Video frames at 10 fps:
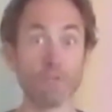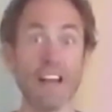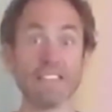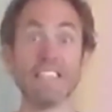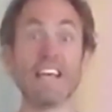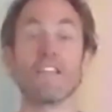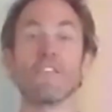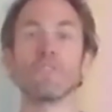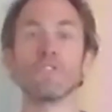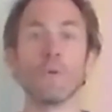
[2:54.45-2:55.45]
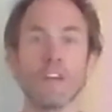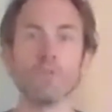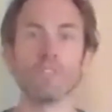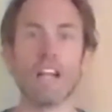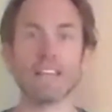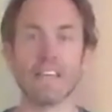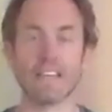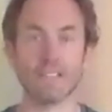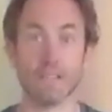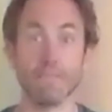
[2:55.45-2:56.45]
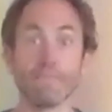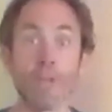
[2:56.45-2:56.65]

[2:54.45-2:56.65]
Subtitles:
that together? So it goes like this.